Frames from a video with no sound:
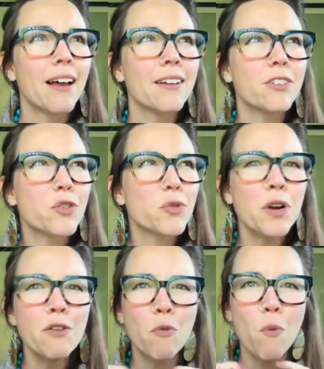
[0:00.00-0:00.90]

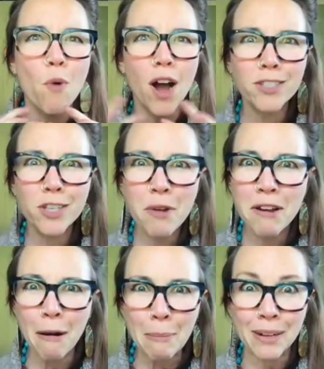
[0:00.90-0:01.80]
sort of what's going
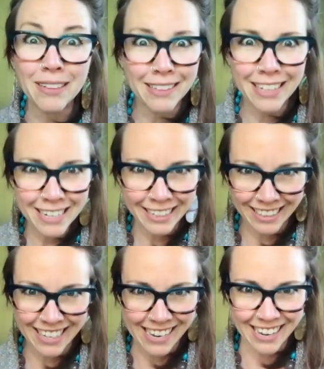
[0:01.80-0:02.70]
on
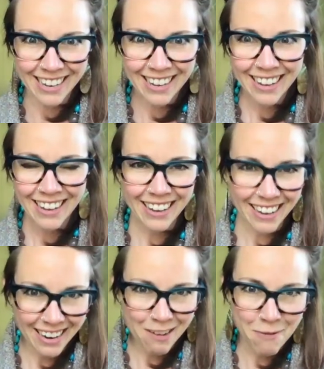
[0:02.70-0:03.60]
politically
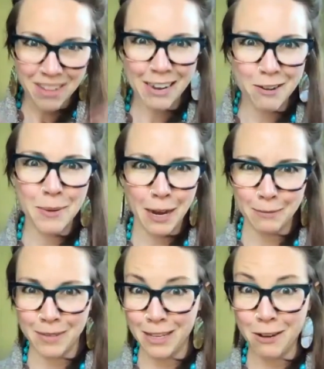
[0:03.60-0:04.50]
in what later
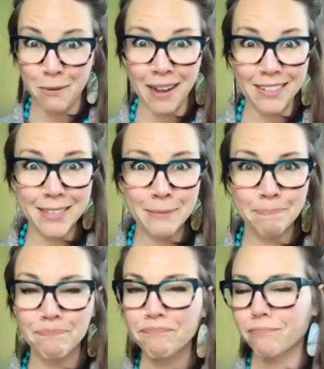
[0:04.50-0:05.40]
becomes the US.
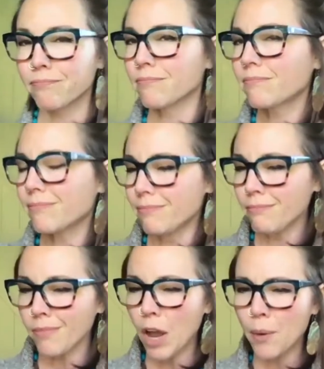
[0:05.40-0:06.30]

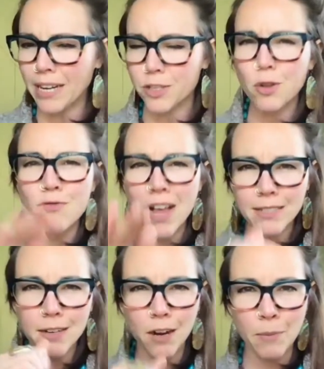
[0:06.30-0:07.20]
All right, so
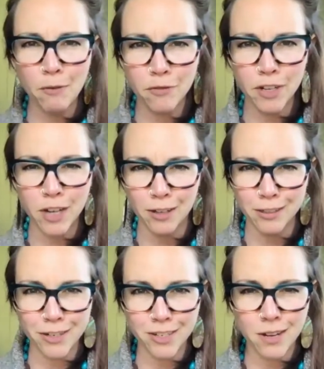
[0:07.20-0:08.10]
let's talk about field
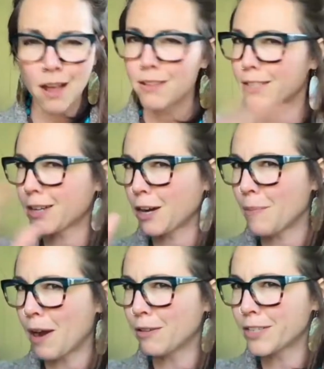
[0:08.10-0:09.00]
hollers. Let's talk
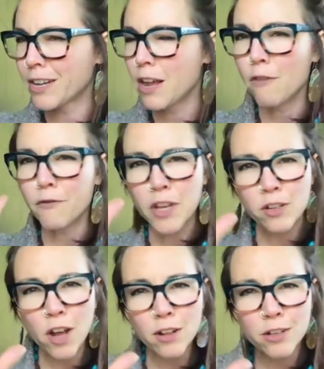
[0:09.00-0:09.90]
about field
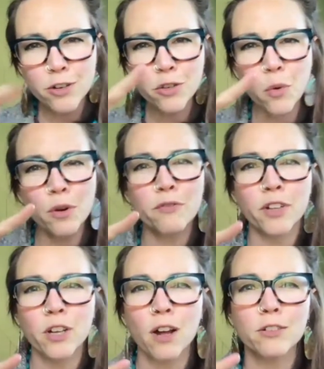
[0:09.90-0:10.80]
hollers,
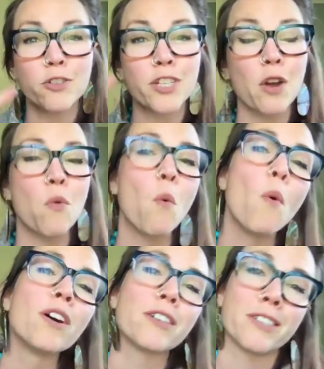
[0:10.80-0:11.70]
cornfield hollers, and
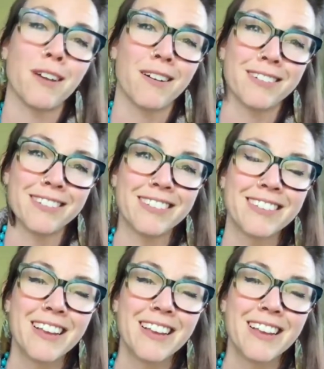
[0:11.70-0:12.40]
work songs.